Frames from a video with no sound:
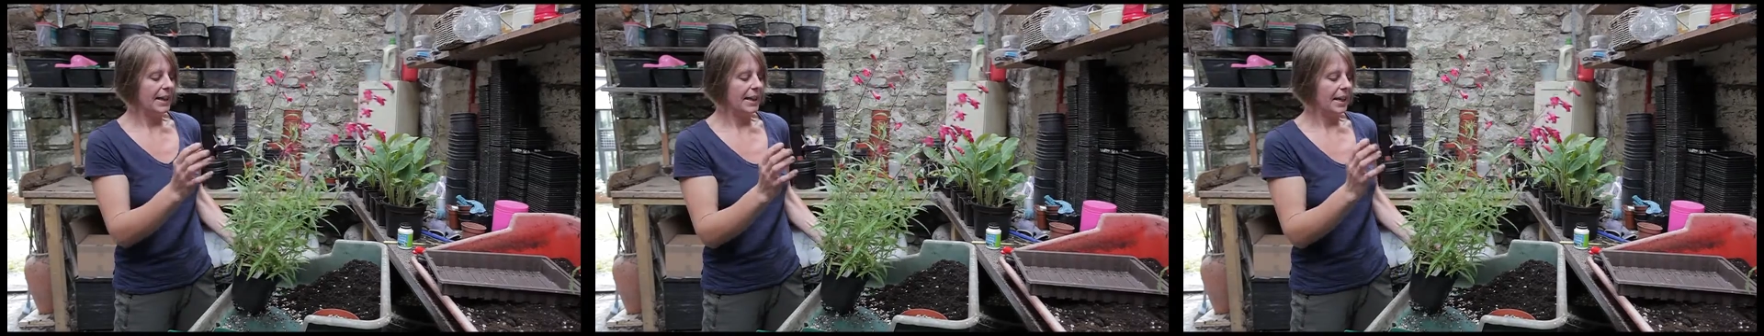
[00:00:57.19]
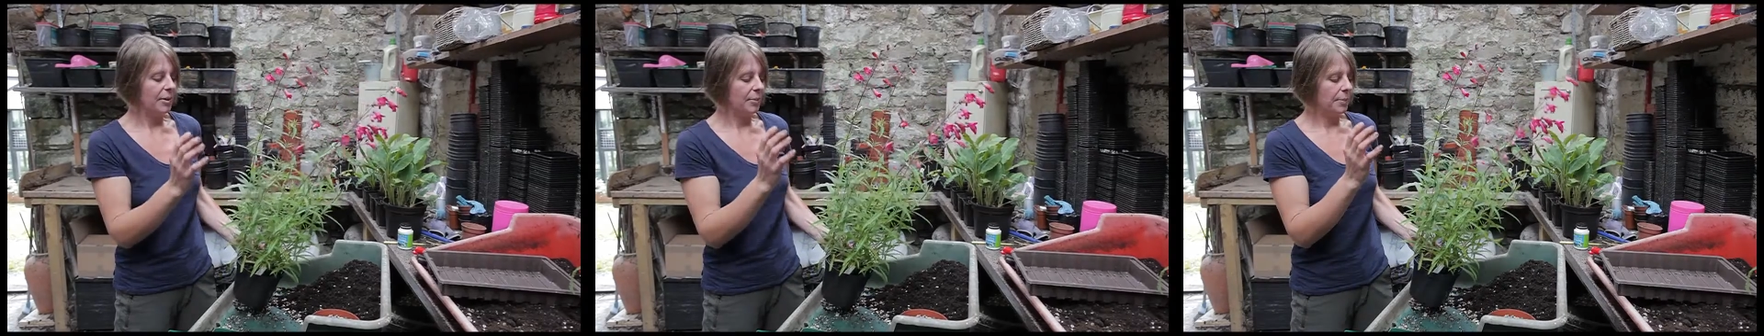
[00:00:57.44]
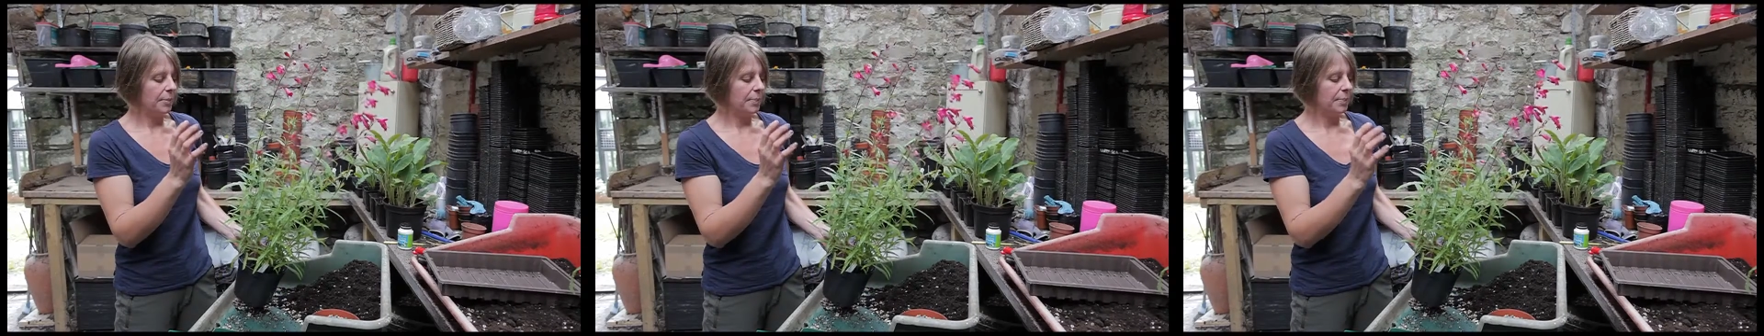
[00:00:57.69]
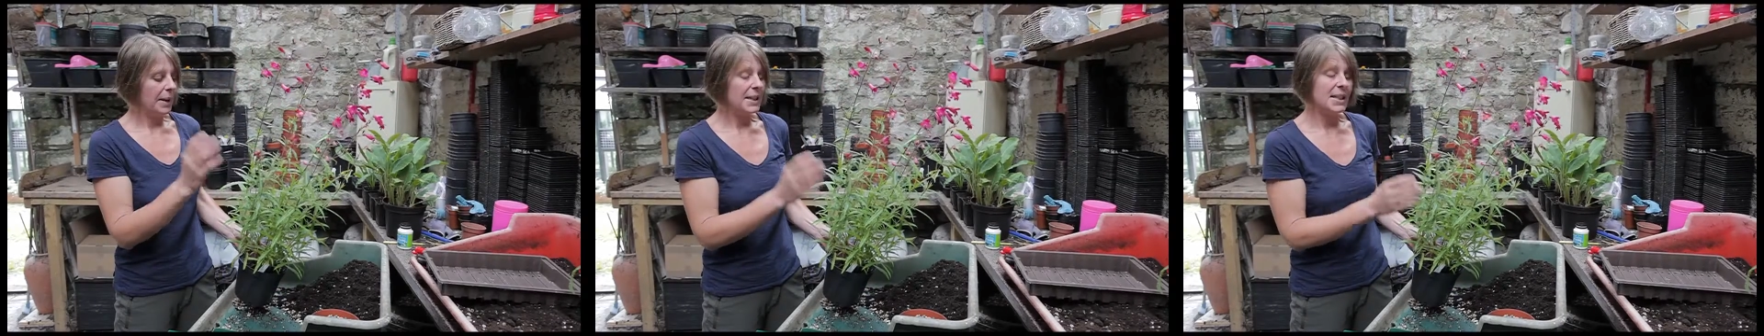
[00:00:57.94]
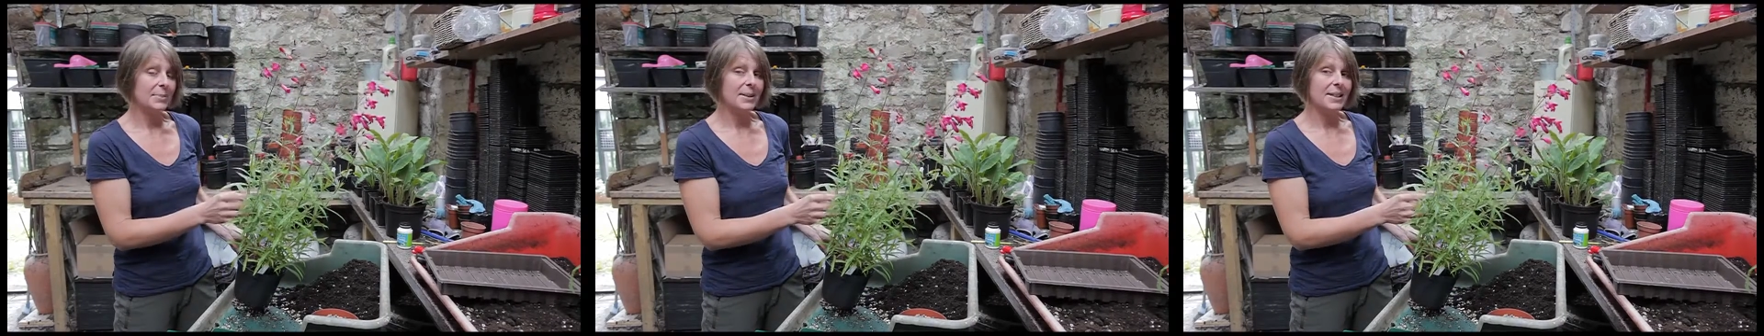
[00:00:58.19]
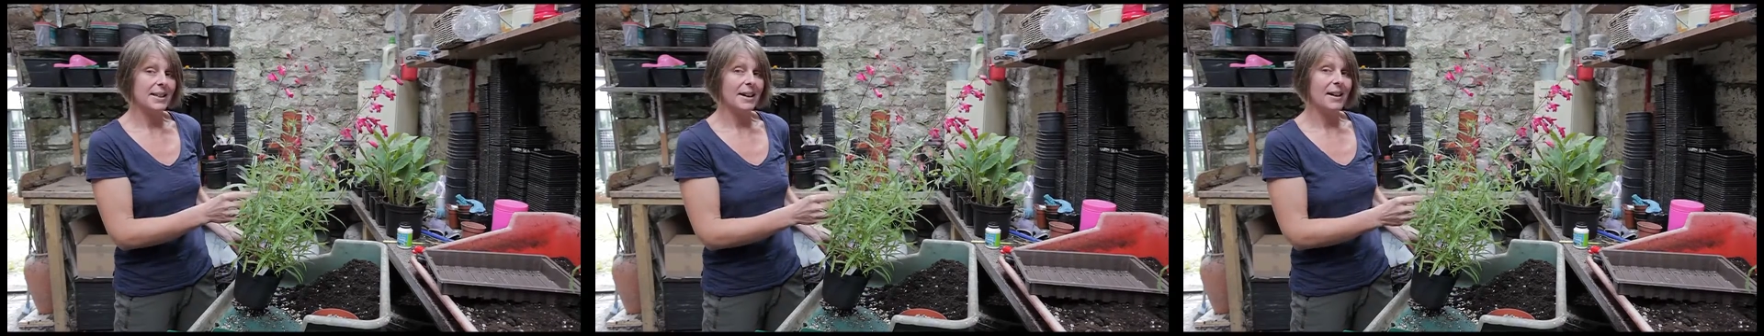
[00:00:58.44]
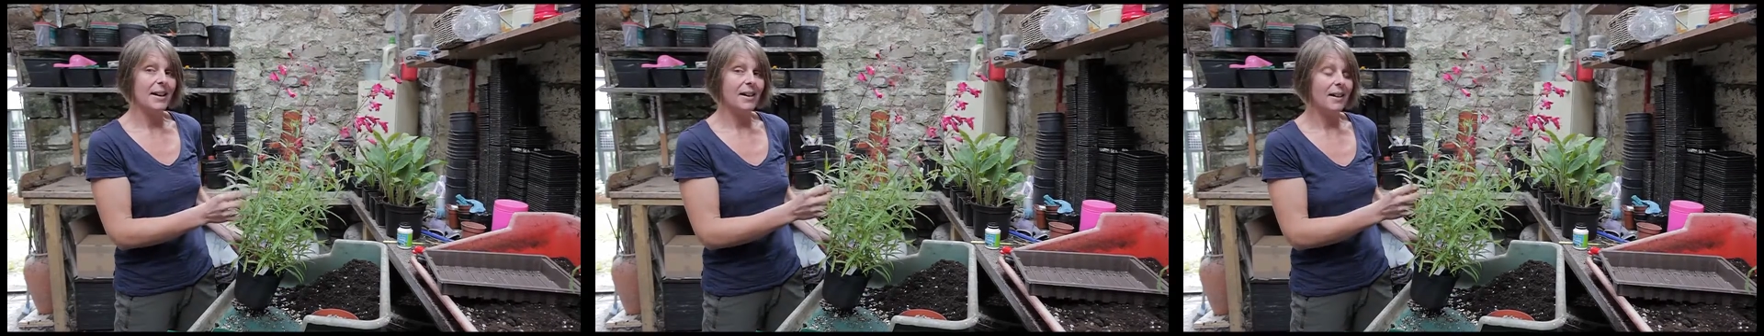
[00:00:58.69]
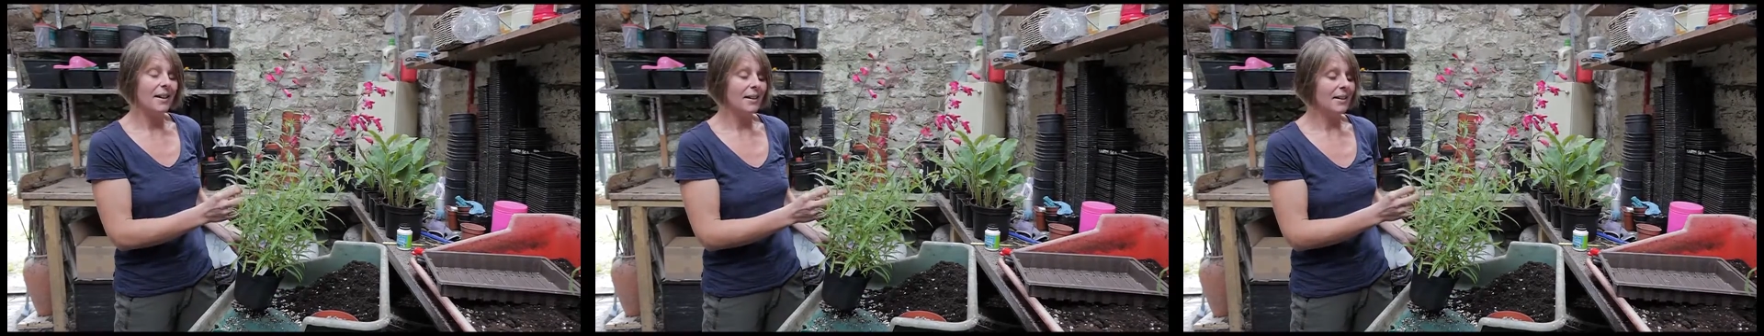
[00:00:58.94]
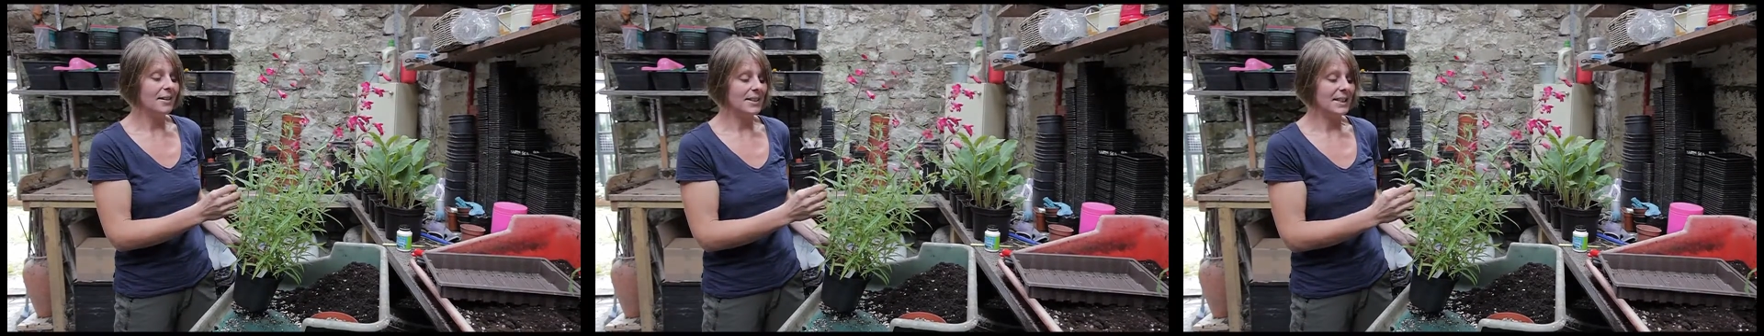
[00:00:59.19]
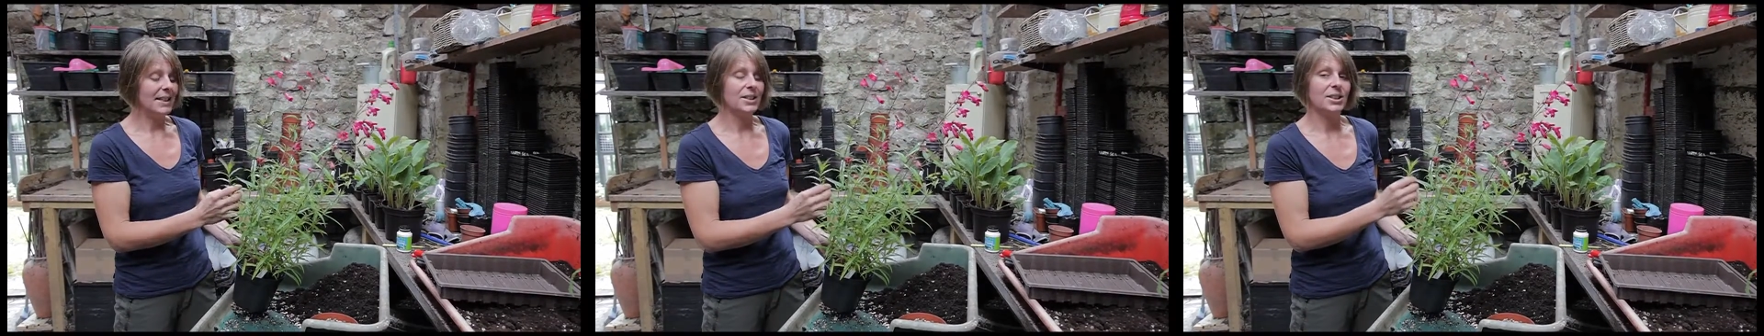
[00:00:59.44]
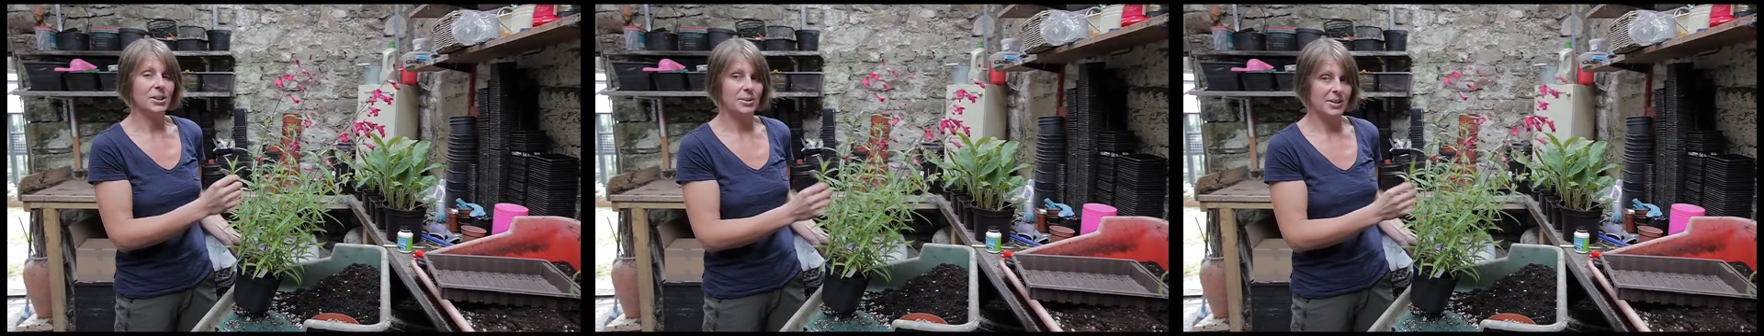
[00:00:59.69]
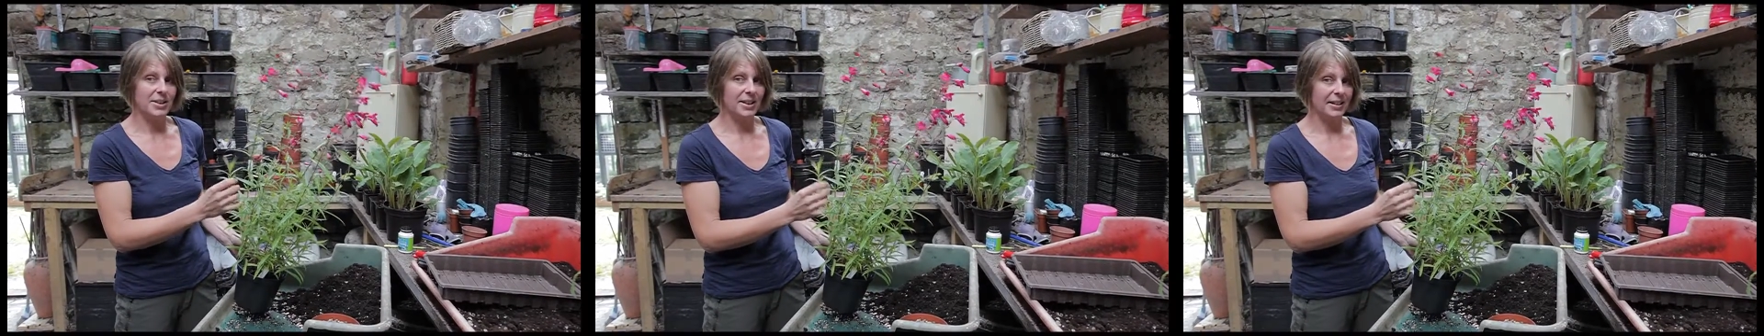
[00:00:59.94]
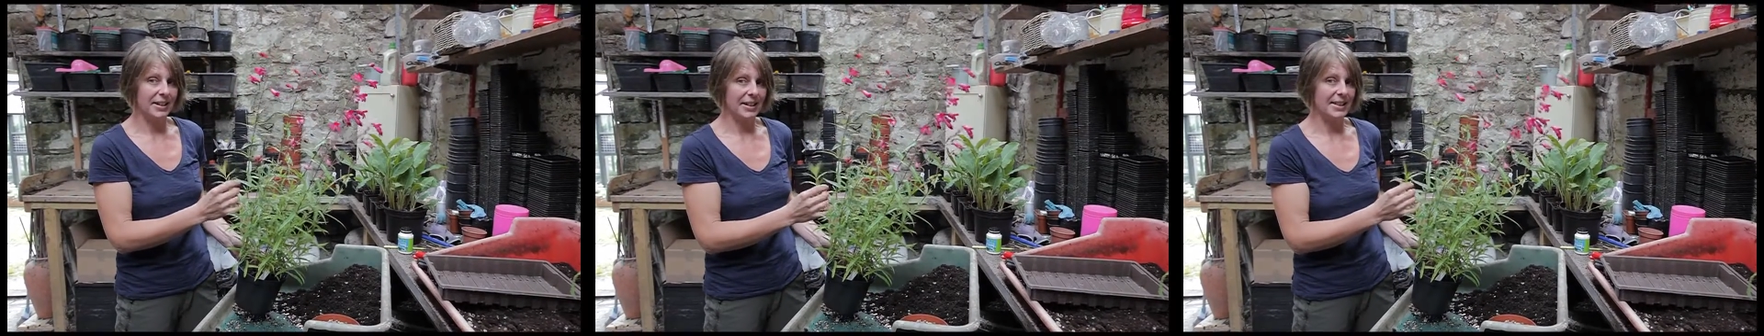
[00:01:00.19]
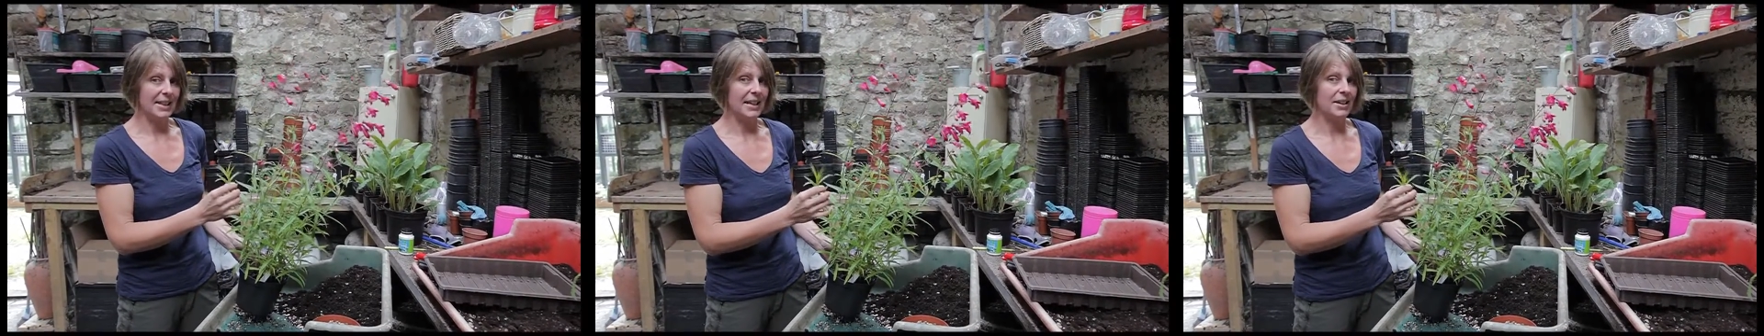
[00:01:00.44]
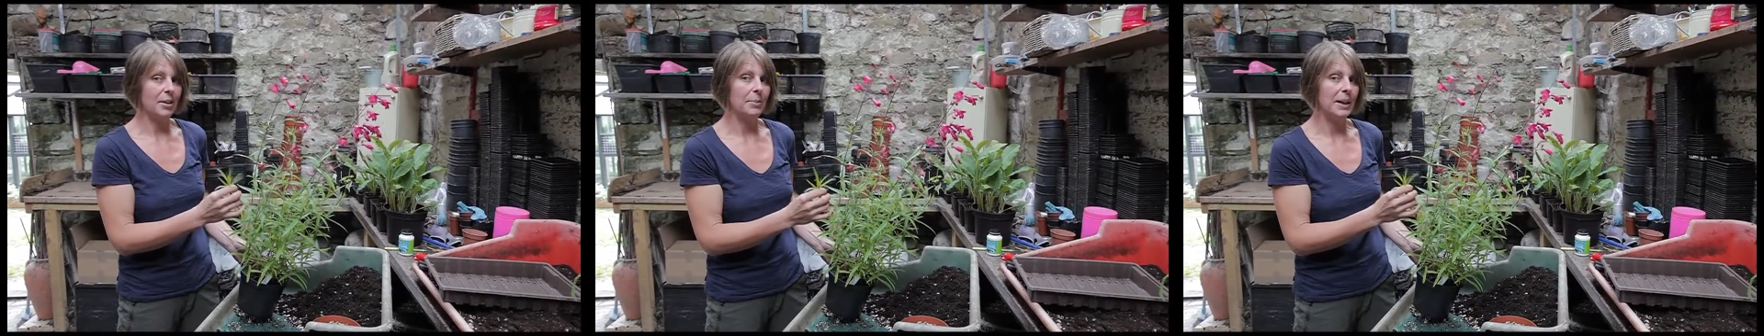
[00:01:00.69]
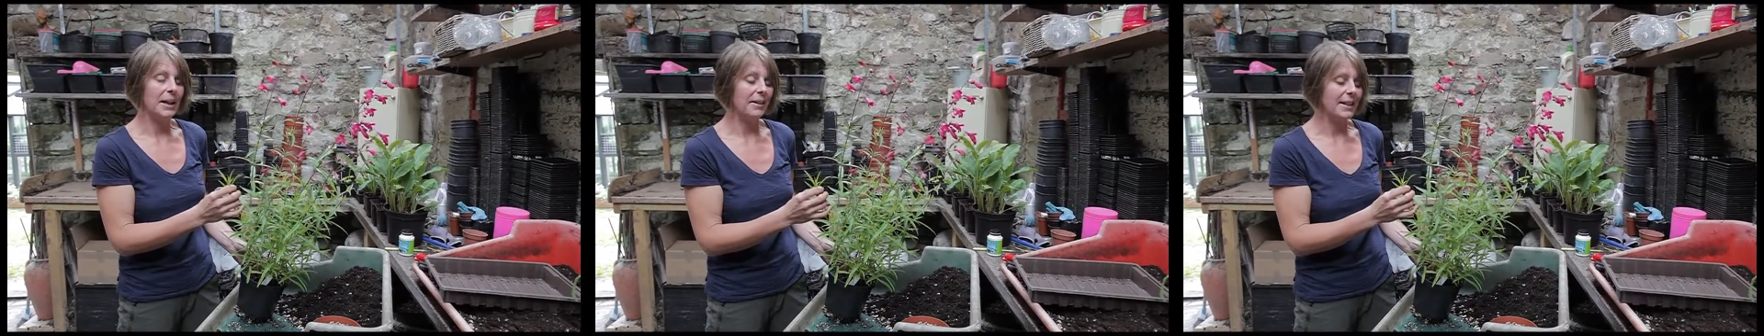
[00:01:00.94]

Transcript: Now, Penstemons are hardy to a certain extent. Up here I